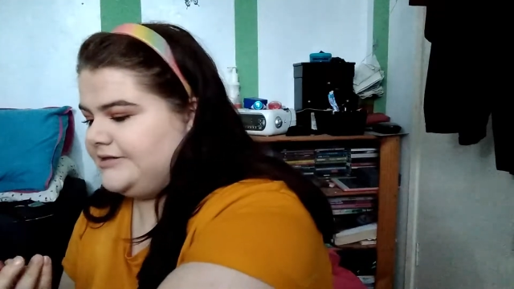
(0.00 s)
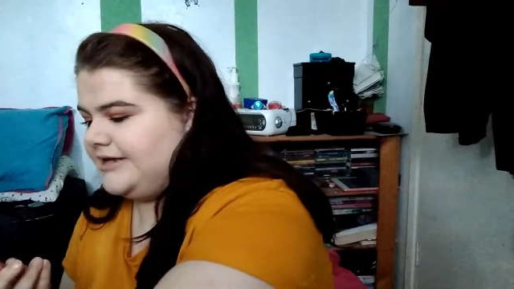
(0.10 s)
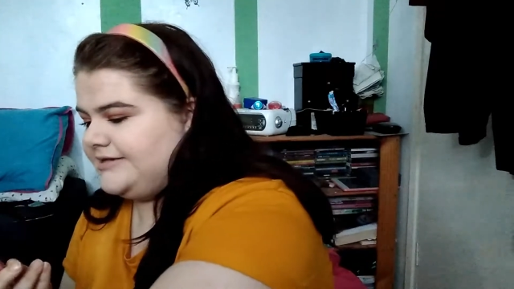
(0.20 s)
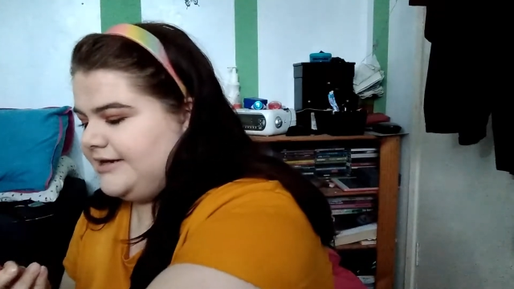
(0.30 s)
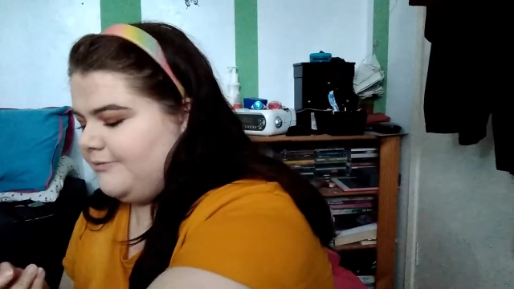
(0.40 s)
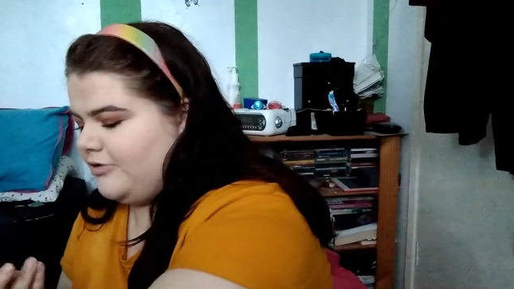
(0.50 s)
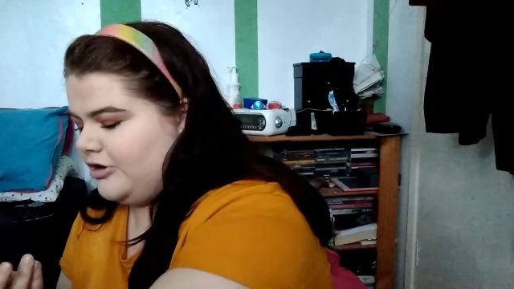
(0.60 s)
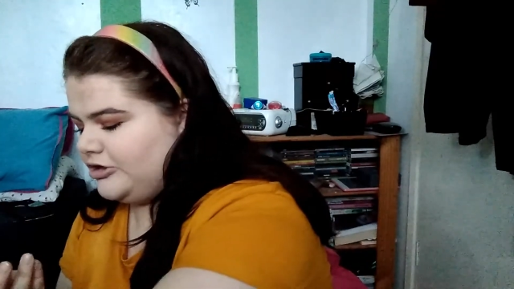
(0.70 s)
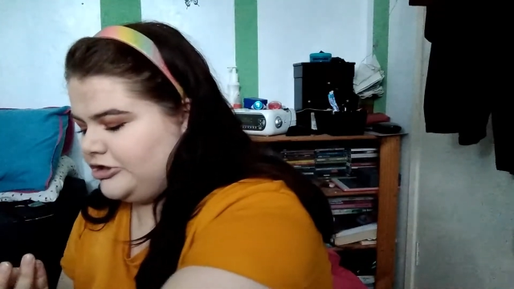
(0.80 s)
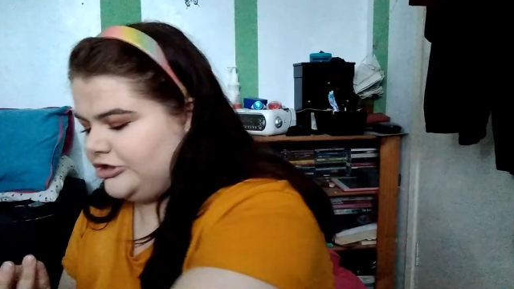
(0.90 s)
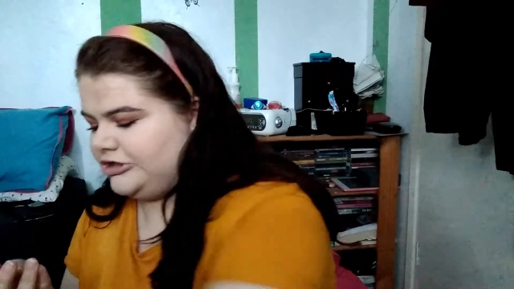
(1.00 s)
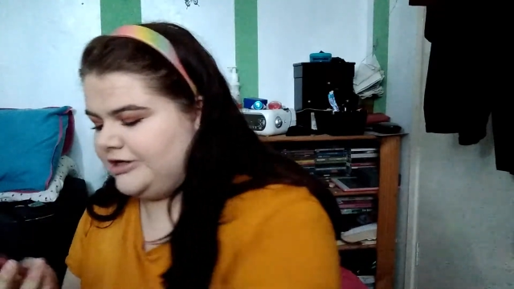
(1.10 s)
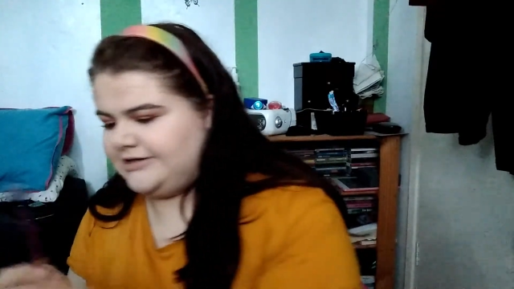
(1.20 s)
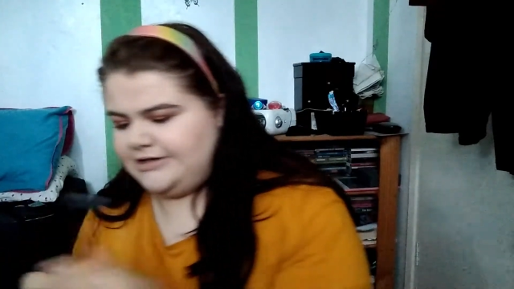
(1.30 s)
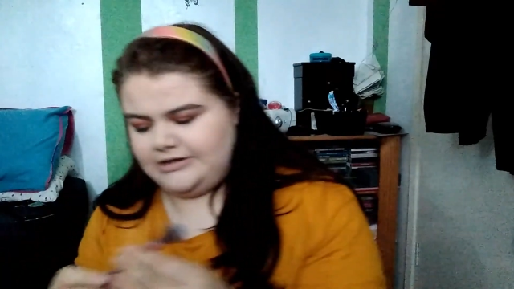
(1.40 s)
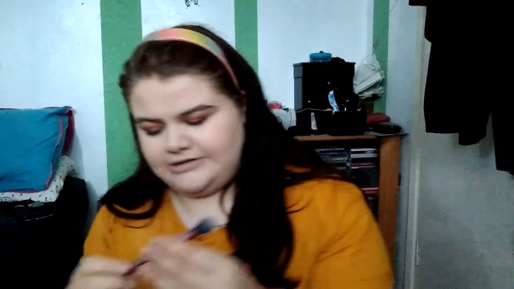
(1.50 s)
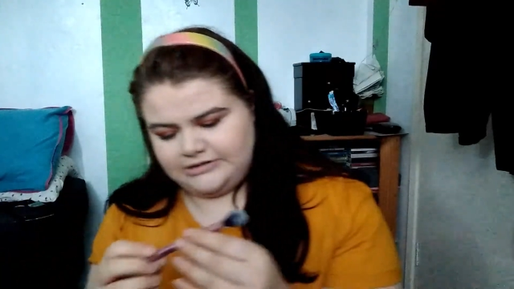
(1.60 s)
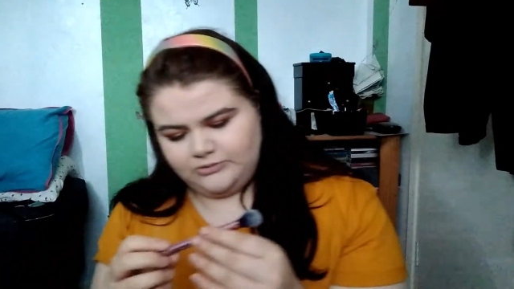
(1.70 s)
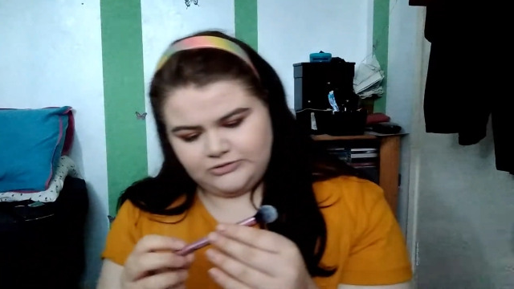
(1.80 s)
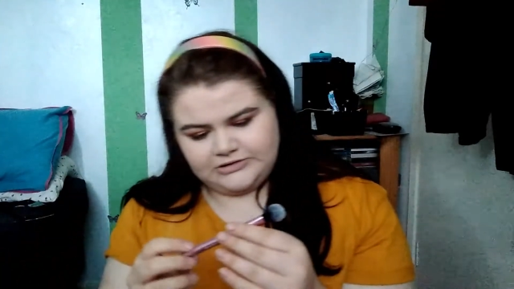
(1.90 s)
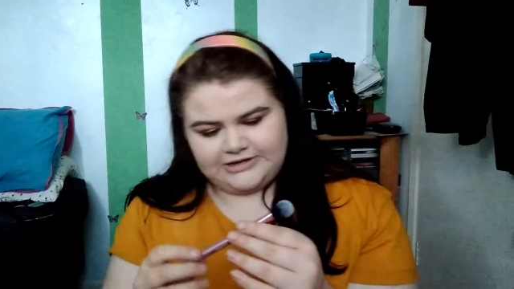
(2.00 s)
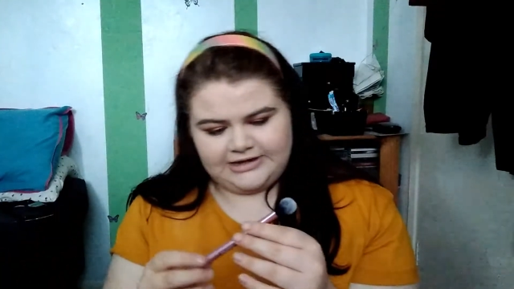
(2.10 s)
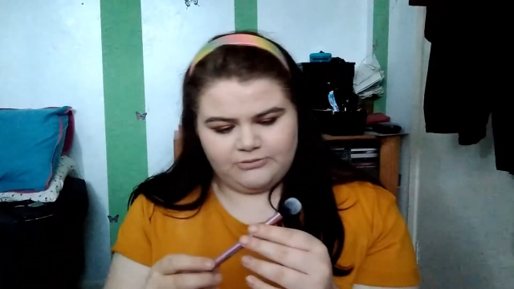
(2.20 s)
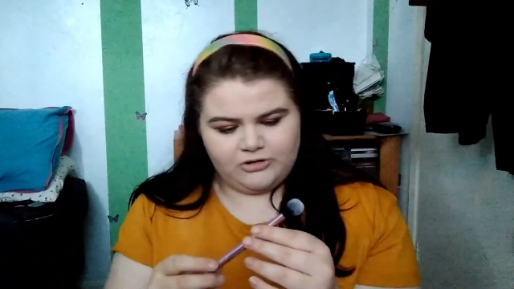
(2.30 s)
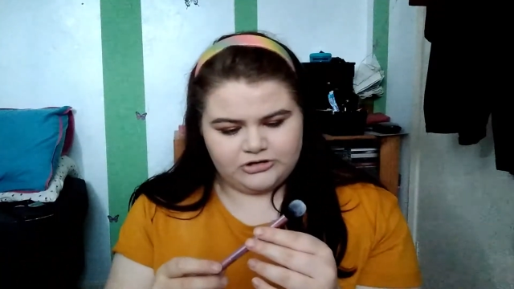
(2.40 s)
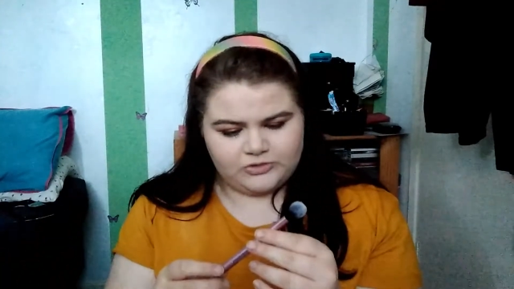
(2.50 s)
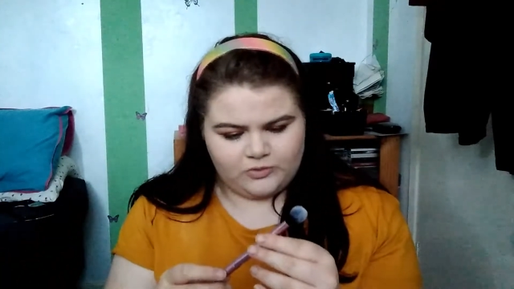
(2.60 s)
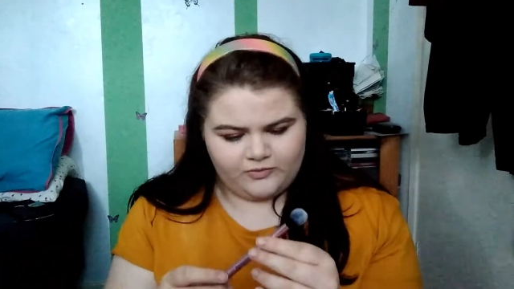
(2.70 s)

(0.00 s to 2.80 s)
setting brush. Is it still the setting brush?